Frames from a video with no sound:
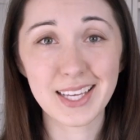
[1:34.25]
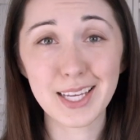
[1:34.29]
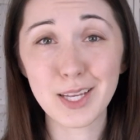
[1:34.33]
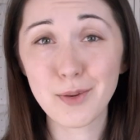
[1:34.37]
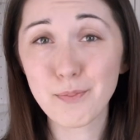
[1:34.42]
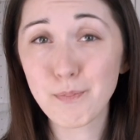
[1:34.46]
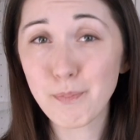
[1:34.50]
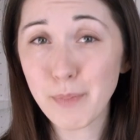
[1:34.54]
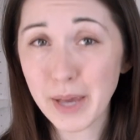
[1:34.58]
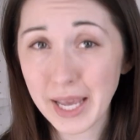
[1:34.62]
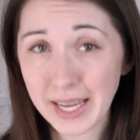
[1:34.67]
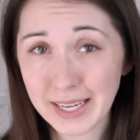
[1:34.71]

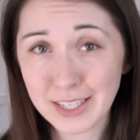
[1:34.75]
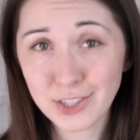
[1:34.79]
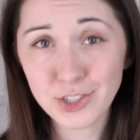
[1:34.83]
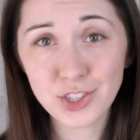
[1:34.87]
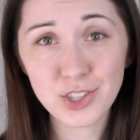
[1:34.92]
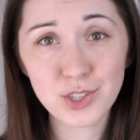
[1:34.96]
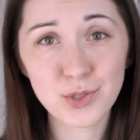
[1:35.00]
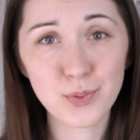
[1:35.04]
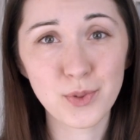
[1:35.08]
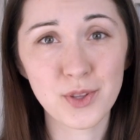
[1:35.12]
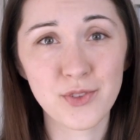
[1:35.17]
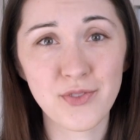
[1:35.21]
In
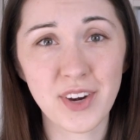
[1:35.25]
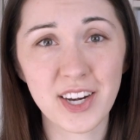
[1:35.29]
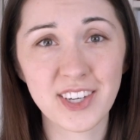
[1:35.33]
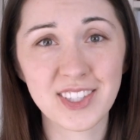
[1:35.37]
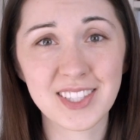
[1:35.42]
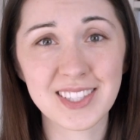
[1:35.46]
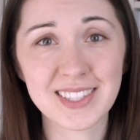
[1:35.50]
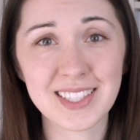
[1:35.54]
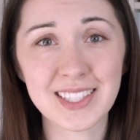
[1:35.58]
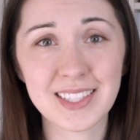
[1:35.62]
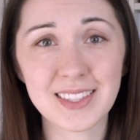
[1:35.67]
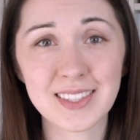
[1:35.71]
patients with rare
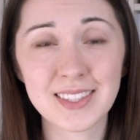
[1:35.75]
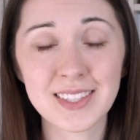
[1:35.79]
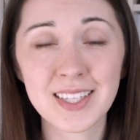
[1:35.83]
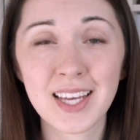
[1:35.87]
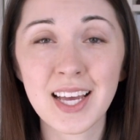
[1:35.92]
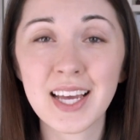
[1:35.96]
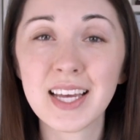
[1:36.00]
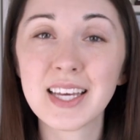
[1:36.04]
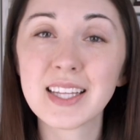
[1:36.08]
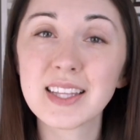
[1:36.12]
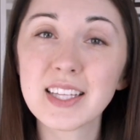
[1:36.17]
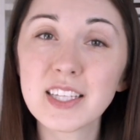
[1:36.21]
disease,
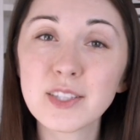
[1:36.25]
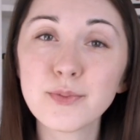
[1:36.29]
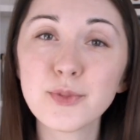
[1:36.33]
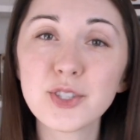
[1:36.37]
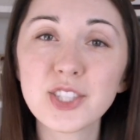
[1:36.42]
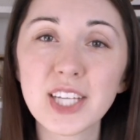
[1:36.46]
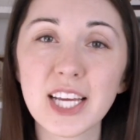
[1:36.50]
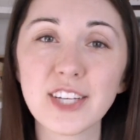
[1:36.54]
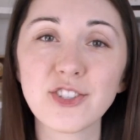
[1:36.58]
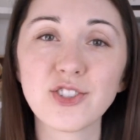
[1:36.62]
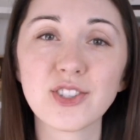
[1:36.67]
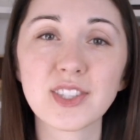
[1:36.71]
these
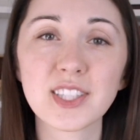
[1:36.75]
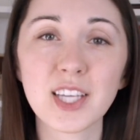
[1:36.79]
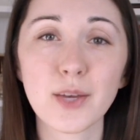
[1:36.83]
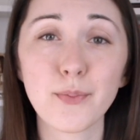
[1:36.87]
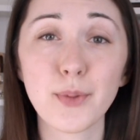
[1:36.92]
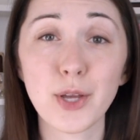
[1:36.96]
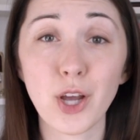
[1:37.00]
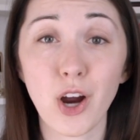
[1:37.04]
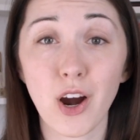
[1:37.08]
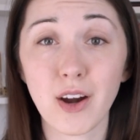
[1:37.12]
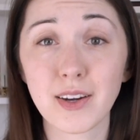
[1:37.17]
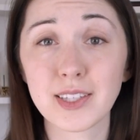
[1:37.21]
mutations
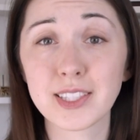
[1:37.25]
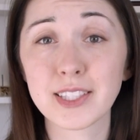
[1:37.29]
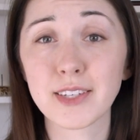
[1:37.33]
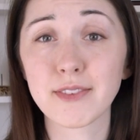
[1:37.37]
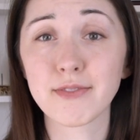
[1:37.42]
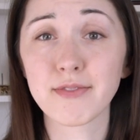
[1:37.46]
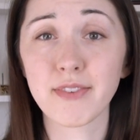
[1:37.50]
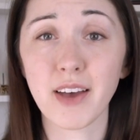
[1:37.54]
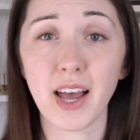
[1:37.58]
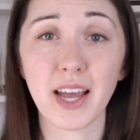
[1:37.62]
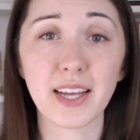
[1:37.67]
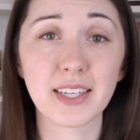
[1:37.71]
can be hard to
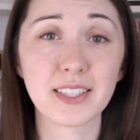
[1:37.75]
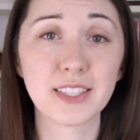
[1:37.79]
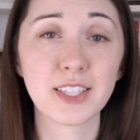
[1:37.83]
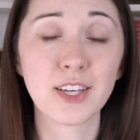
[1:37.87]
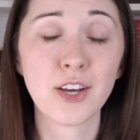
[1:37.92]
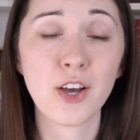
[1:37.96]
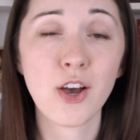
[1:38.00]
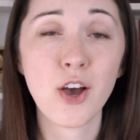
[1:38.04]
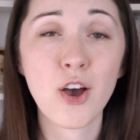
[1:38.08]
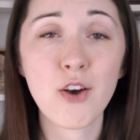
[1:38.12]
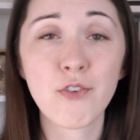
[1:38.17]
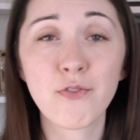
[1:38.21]
find,
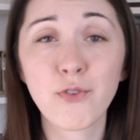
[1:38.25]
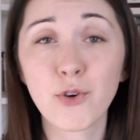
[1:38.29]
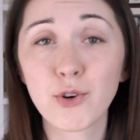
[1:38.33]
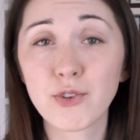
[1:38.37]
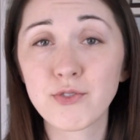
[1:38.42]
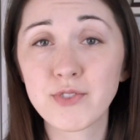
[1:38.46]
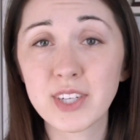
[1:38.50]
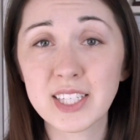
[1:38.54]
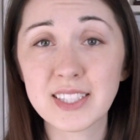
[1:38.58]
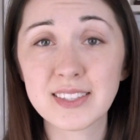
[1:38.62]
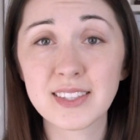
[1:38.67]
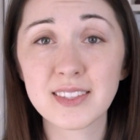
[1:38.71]

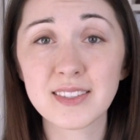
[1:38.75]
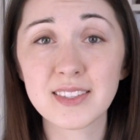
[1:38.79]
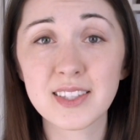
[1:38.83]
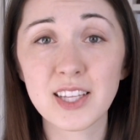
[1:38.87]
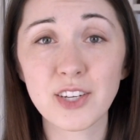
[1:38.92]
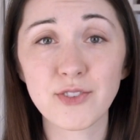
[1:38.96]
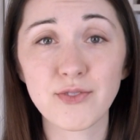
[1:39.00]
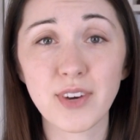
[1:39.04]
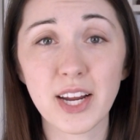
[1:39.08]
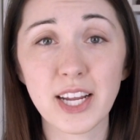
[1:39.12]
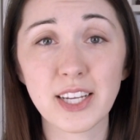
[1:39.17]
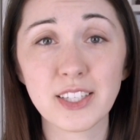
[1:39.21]
for reasons
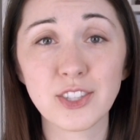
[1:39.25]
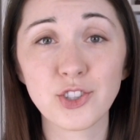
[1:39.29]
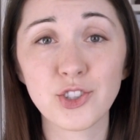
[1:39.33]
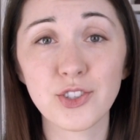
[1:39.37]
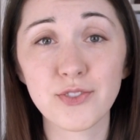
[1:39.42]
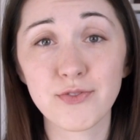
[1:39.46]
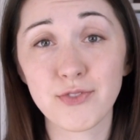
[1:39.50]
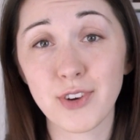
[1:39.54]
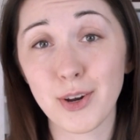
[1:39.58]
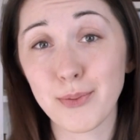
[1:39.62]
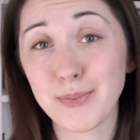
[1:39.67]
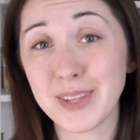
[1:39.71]
that
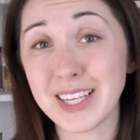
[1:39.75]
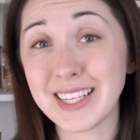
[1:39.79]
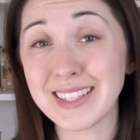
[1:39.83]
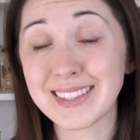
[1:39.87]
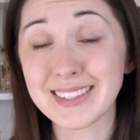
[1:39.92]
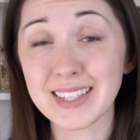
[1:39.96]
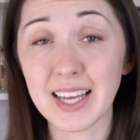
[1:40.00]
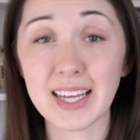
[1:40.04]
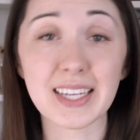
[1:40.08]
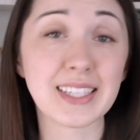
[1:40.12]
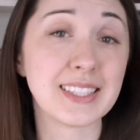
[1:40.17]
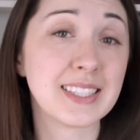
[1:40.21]
range from the
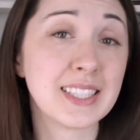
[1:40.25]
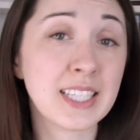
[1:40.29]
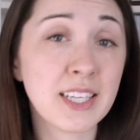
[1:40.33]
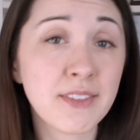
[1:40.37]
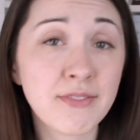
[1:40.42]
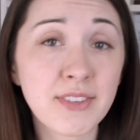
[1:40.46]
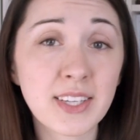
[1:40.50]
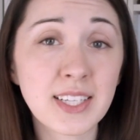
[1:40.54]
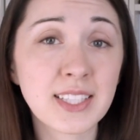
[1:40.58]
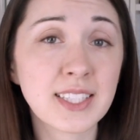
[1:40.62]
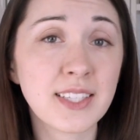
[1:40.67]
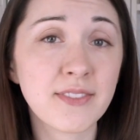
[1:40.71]

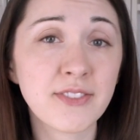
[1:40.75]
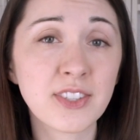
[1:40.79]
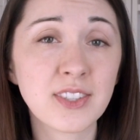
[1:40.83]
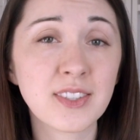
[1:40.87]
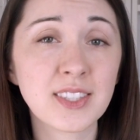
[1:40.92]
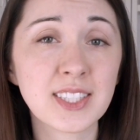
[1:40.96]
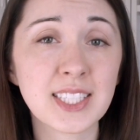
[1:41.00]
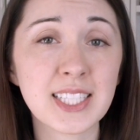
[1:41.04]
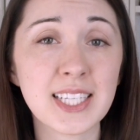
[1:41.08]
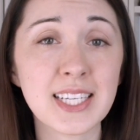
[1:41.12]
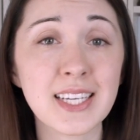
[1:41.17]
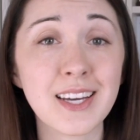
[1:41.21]
scientific
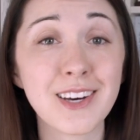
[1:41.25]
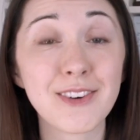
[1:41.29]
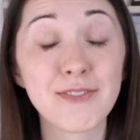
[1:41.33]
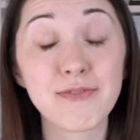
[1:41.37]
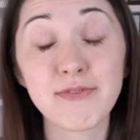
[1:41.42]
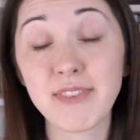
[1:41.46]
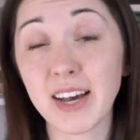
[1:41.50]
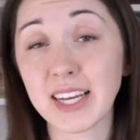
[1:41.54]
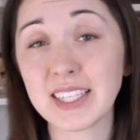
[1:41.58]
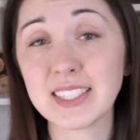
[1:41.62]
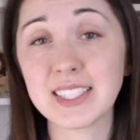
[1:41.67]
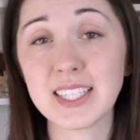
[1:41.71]
difficulty of
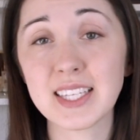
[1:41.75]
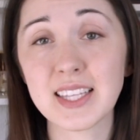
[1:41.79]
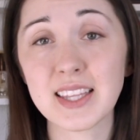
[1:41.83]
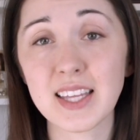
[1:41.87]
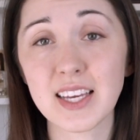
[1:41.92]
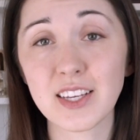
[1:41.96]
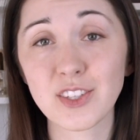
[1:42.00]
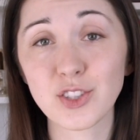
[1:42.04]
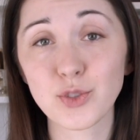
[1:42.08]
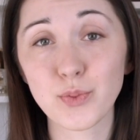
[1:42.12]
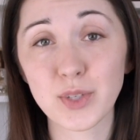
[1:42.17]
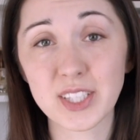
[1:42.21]
finding
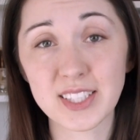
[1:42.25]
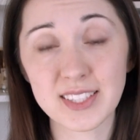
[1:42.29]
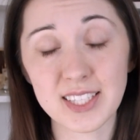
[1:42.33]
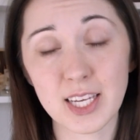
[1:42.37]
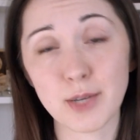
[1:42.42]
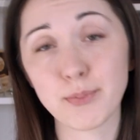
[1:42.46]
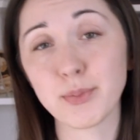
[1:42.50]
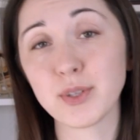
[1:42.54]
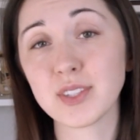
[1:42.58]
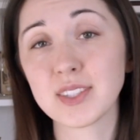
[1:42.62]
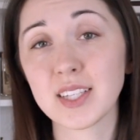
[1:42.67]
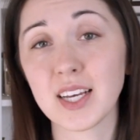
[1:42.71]
things when
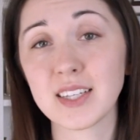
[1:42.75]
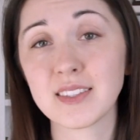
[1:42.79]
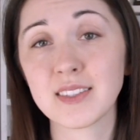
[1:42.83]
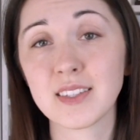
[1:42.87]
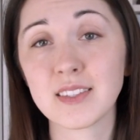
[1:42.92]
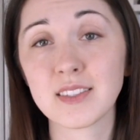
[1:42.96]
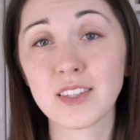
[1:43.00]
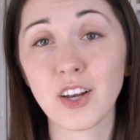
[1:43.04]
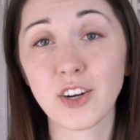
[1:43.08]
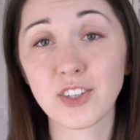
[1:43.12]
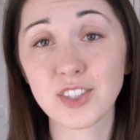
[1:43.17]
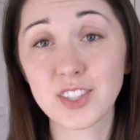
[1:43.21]
sample
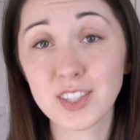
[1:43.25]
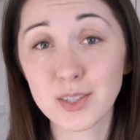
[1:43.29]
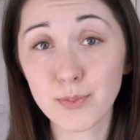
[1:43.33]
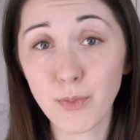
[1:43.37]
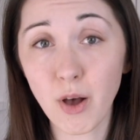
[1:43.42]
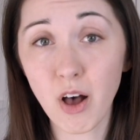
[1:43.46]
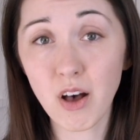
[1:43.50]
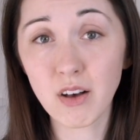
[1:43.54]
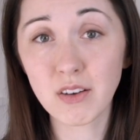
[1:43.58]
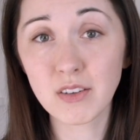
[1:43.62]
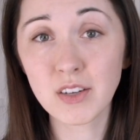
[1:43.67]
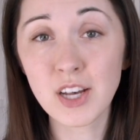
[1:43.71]
sizes are
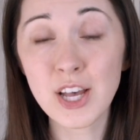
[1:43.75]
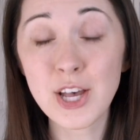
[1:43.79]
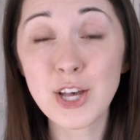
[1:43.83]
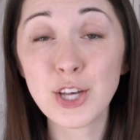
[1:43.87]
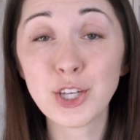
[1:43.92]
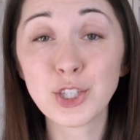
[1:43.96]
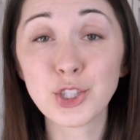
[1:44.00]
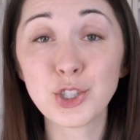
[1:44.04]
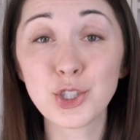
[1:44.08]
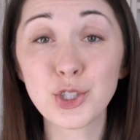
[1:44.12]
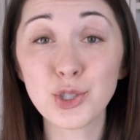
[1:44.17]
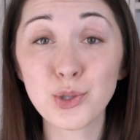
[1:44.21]
small,
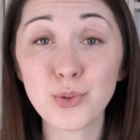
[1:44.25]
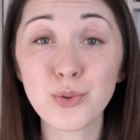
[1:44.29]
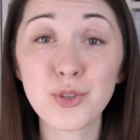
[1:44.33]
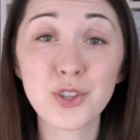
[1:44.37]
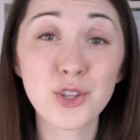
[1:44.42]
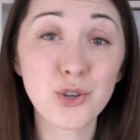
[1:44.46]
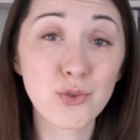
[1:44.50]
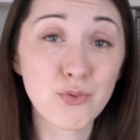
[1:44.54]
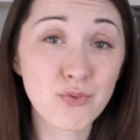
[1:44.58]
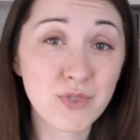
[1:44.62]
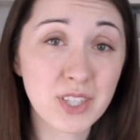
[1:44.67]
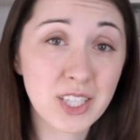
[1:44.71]
to
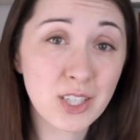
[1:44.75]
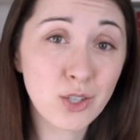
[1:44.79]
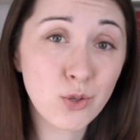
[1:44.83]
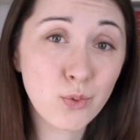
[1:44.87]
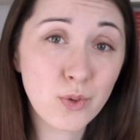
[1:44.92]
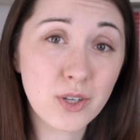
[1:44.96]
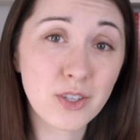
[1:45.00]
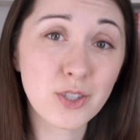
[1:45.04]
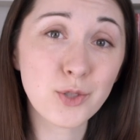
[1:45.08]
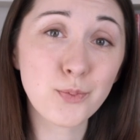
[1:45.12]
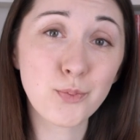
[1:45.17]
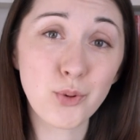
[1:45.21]
the
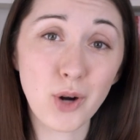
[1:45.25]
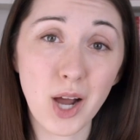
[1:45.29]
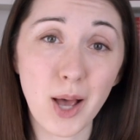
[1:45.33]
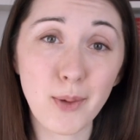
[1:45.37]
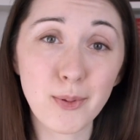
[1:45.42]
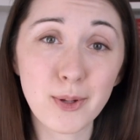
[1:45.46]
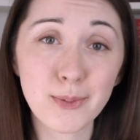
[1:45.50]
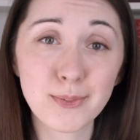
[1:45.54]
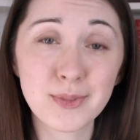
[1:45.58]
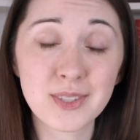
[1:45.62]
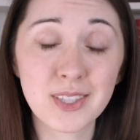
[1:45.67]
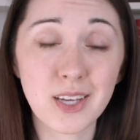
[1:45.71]
real-world
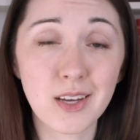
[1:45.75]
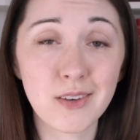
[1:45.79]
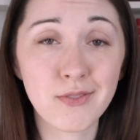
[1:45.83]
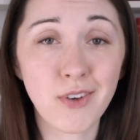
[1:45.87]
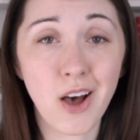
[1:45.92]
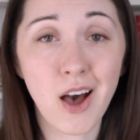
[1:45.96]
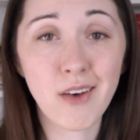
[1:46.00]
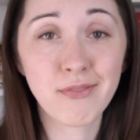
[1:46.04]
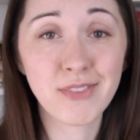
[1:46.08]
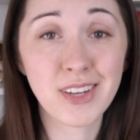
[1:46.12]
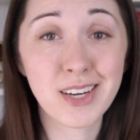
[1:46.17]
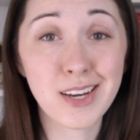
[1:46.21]
problems of
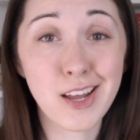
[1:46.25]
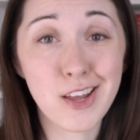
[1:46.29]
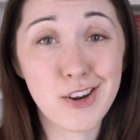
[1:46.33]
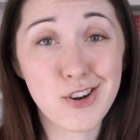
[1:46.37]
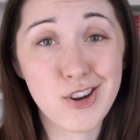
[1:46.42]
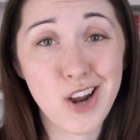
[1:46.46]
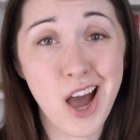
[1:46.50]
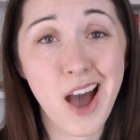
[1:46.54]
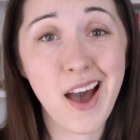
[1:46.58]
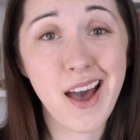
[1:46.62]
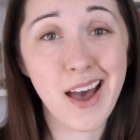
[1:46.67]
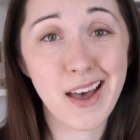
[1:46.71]
often
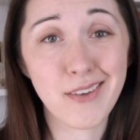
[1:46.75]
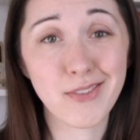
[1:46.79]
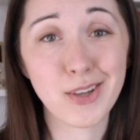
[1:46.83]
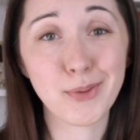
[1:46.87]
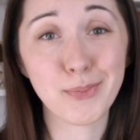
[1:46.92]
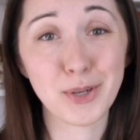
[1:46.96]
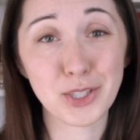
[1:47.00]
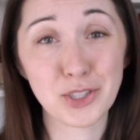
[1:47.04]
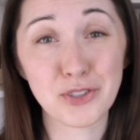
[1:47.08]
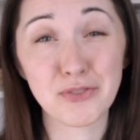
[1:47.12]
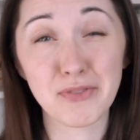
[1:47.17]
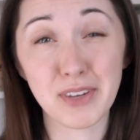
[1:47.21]
not
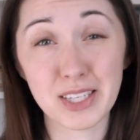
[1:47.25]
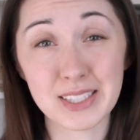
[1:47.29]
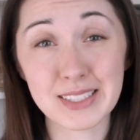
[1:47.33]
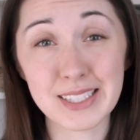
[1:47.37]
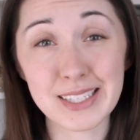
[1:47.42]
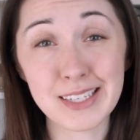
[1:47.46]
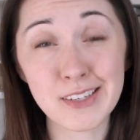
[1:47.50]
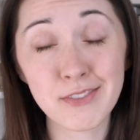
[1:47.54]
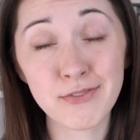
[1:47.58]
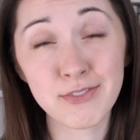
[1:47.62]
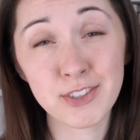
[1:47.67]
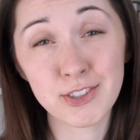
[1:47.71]
having much
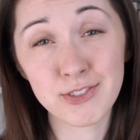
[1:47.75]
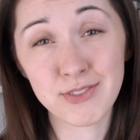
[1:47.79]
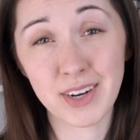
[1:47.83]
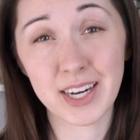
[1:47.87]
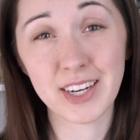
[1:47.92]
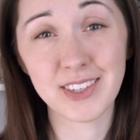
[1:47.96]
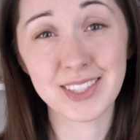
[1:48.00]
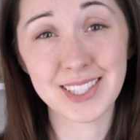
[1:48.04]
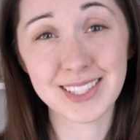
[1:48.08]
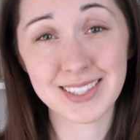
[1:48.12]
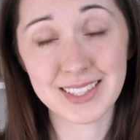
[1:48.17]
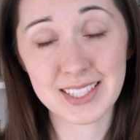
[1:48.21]
funding for
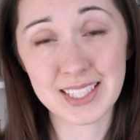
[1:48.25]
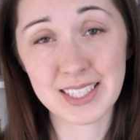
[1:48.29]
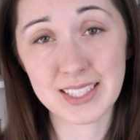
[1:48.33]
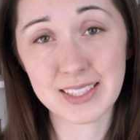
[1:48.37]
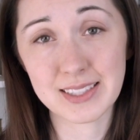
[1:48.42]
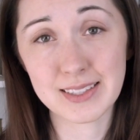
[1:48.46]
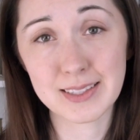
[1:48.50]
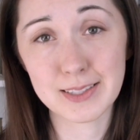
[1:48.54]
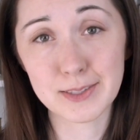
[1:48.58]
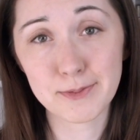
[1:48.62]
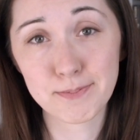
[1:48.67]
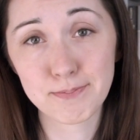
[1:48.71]
rare
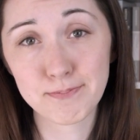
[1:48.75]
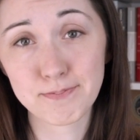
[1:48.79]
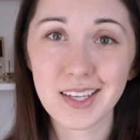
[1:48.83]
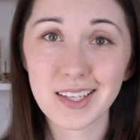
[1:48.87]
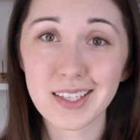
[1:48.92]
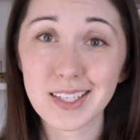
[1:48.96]
disease.